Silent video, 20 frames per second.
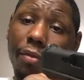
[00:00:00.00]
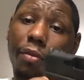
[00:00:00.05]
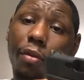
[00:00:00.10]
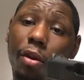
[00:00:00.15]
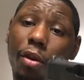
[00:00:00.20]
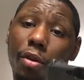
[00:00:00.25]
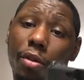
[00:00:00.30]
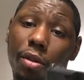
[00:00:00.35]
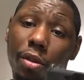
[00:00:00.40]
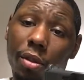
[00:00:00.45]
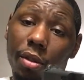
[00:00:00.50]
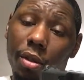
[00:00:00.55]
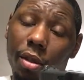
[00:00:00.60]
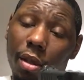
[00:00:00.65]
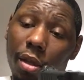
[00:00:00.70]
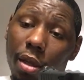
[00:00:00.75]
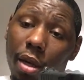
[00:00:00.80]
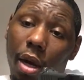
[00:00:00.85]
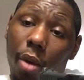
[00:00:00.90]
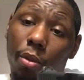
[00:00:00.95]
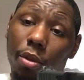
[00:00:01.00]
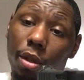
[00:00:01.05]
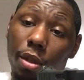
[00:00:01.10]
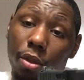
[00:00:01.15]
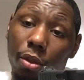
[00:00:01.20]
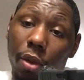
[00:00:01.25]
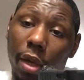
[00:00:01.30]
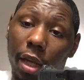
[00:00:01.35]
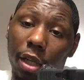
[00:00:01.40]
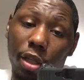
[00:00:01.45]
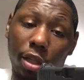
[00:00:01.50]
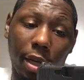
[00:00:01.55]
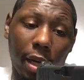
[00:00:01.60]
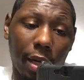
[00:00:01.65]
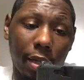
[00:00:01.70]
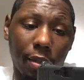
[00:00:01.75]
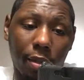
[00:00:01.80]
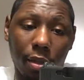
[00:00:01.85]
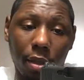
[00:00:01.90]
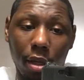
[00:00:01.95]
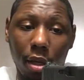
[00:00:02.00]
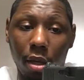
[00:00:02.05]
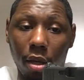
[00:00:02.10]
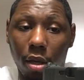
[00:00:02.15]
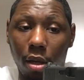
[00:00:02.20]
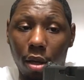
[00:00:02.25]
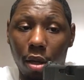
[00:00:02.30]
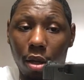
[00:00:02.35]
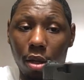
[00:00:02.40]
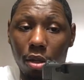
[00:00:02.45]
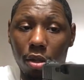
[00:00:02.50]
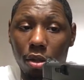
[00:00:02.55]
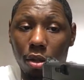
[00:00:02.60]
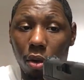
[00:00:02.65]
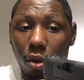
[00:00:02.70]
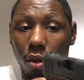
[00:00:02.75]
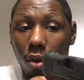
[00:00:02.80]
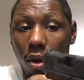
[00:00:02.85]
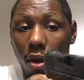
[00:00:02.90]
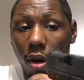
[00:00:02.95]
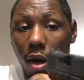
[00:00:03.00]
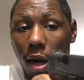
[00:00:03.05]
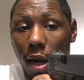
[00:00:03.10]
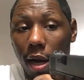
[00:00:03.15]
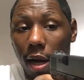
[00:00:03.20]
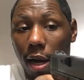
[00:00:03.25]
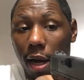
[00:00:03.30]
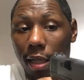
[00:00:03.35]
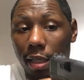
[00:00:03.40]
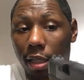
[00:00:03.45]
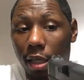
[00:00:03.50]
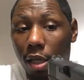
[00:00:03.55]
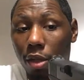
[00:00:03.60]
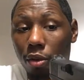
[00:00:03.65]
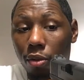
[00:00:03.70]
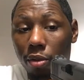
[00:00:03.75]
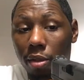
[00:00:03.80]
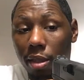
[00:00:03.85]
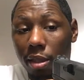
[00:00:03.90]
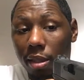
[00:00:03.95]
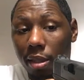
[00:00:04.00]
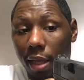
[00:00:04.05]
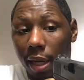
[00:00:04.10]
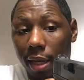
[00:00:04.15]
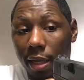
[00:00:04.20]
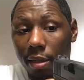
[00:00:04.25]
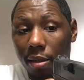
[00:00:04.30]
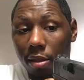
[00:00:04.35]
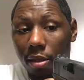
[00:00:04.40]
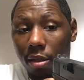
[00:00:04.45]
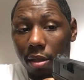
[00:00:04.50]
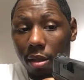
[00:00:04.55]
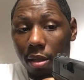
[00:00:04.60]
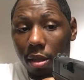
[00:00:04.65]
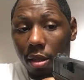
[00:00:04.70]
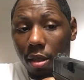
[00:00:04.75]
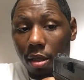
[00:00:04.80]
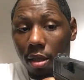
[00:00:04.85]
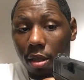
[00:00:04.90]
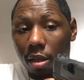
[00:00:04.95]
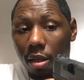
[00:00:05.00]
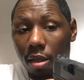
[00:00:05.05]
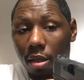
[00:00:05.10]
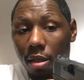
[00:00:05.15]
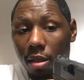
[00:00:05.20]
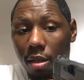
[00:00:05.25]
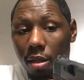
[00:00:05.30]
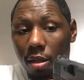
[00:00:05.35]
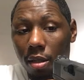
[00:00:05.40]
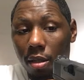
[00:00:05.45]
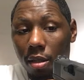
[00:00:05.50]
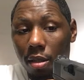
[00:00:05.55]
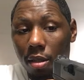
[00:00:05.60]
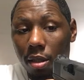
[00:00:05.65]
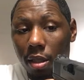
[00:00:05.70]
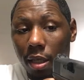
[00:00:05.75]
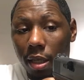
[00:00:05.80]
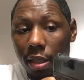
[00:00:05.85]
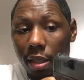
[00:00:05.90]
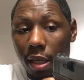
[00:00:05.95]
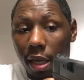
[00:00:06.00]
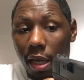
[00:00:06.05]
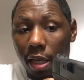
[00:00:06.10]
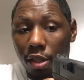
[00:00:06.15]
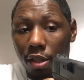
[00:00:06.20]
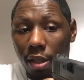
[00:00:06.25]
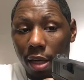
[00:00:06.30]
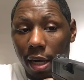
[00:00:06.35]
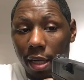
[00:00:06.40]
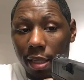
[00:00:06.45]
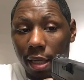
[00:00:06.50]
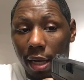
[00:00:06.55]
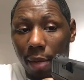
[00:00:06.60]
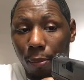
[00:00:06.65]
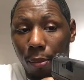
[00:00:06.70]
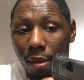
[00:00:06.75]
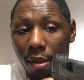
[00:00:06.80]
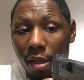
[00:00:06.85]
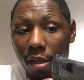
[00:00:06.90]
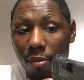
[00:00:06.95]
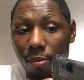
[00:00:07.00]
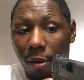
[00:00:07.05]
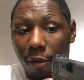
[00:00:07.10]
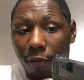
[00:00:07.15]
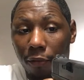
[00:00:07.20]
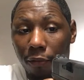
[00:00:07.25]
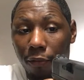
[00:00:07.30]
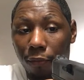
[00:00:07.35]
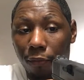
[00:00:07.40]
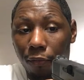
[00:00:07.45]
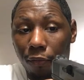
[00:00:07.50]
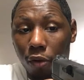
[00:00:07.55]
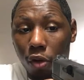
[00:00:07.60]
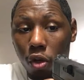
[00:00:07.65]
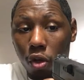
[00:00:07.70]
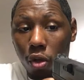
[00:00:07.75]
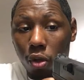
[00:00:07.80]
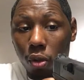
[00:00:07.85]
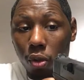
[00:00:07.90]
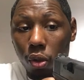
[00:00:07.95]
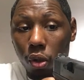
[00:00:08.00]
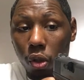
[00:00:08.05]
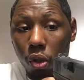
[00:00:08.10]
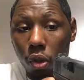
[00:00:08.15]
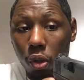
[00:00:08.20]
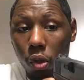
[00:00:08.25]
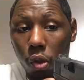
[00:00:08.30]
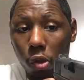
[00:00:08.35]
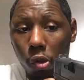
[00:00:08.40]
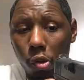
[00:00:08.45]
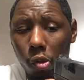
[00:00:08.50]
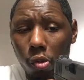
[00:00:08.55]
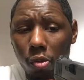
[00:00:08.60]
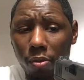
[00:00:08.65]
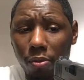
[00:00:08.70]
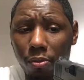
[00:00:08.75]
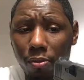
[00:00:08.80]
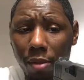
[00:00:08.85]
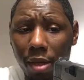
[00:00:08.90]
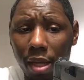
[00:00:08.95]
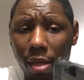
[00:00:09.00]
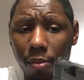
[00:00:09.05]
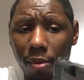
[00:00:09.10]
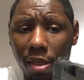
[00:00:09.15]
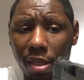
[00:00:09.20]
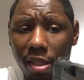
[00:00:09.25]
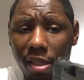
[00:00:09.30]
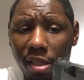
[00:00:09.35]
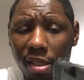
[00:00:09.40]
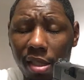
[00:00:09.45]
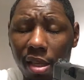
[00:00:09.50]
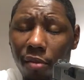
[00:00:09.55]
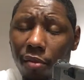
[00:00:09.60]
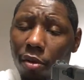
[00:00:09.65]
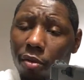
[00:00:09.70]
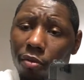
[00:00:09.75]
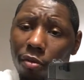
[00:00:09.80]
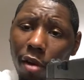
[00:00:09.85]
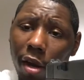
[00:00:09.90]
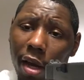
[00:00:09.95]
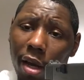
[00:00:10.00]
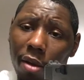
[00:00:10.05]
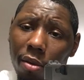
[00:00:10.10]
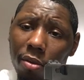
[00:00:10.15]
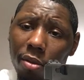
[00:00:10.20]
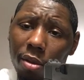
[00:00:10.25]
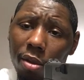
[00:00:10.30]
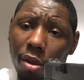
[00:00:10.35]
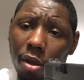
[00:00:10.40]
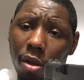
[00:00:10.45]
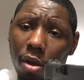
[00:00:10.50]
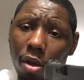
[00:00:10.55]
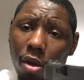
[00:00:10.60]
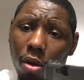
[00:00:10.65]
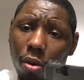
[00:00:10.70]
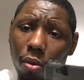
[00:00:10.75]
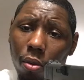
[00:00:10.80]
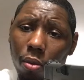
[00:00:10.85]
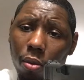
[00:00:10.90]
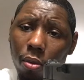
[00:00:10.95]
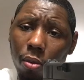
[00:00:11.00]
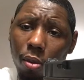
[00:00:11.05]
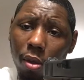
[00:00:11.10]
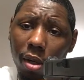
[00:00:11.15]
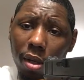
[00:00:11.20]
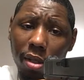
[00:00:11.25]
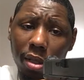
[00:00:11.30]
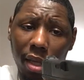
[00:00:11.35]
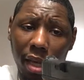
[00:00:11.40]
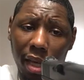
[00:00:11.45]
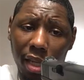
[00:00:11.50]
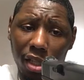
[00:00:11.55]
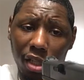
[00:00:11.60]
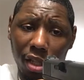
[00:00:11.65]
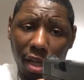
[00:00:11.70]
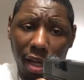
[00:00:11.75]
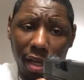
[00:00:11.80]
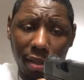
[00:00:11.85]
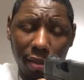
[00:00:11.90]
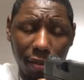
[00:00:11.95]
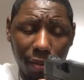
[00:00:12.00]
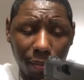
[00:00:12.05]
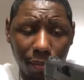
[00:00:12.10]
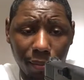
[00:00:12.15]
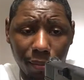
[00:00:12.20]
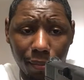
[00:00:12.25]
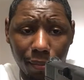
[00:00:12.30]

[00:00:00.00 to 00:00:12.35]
first I wanted to do headshots. So I did use the sights to get the headshots. I believe my first maybe 7 rounds was headshots.